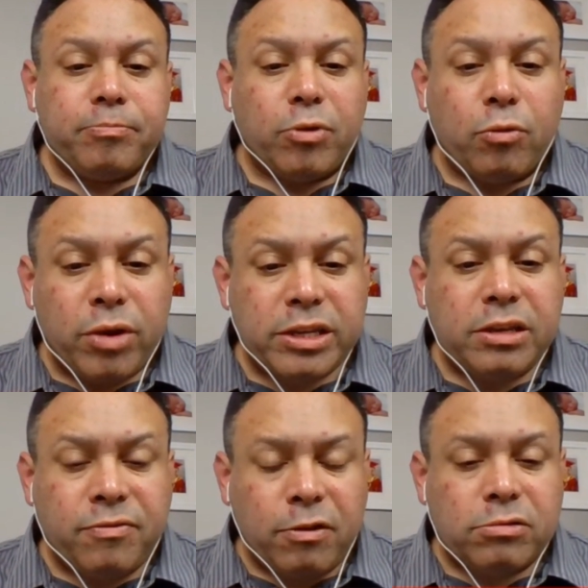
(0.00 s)
But
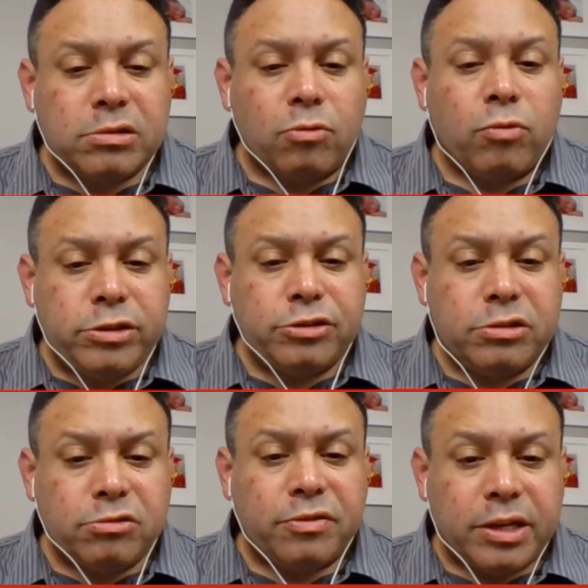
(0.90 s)
what focus on what you
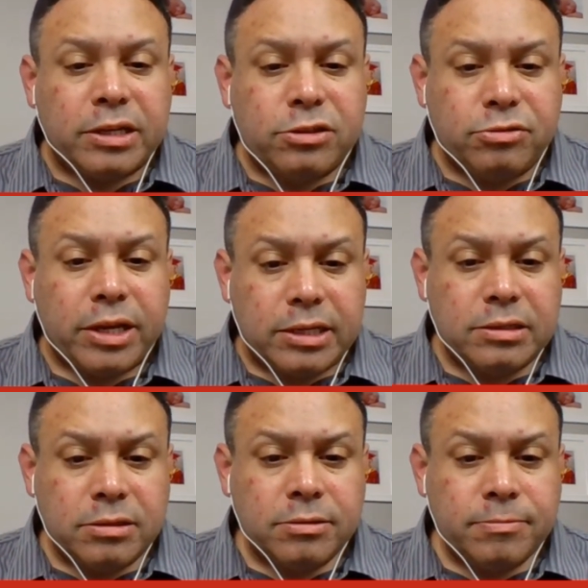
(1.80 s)
can do over the next two
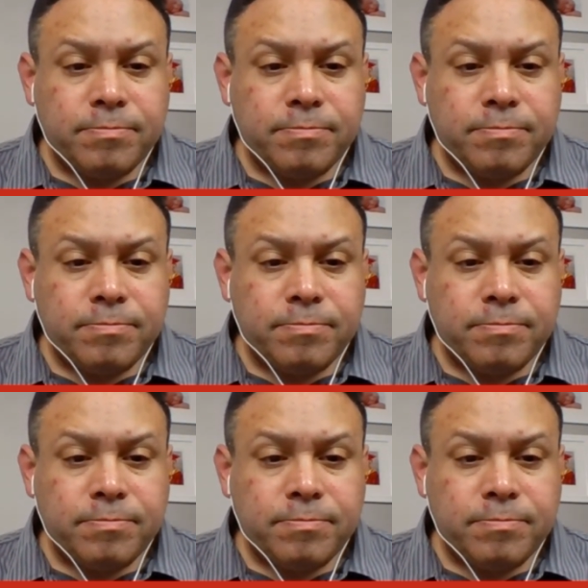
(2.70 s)
days.